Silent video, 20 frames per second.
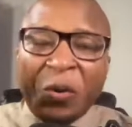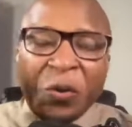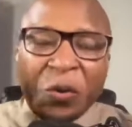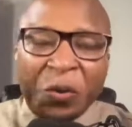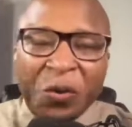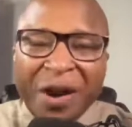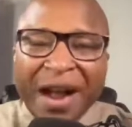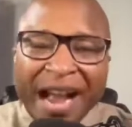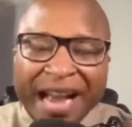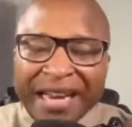
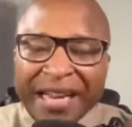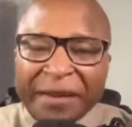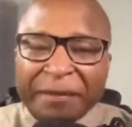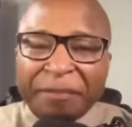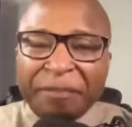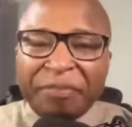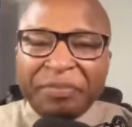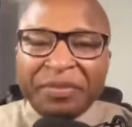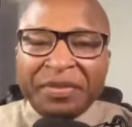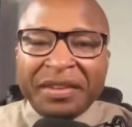ready.
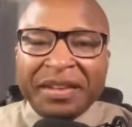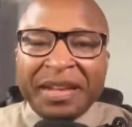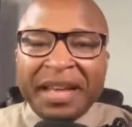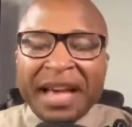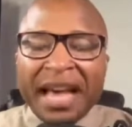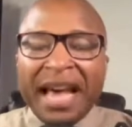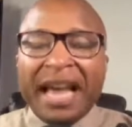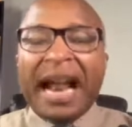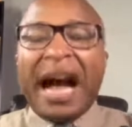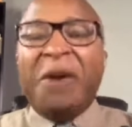
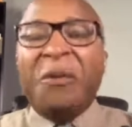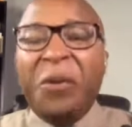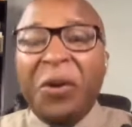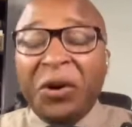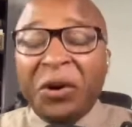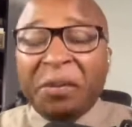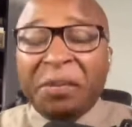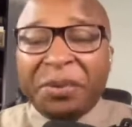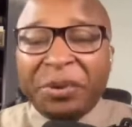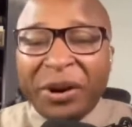And I
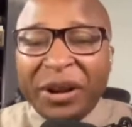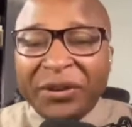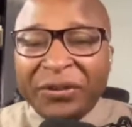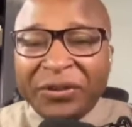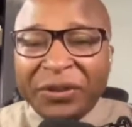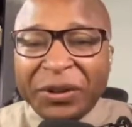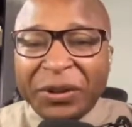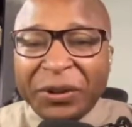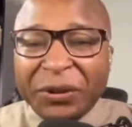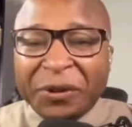want to pray
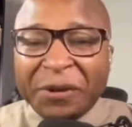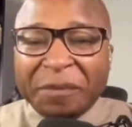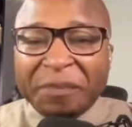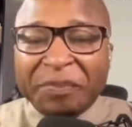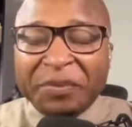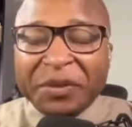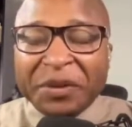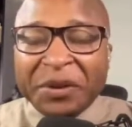for you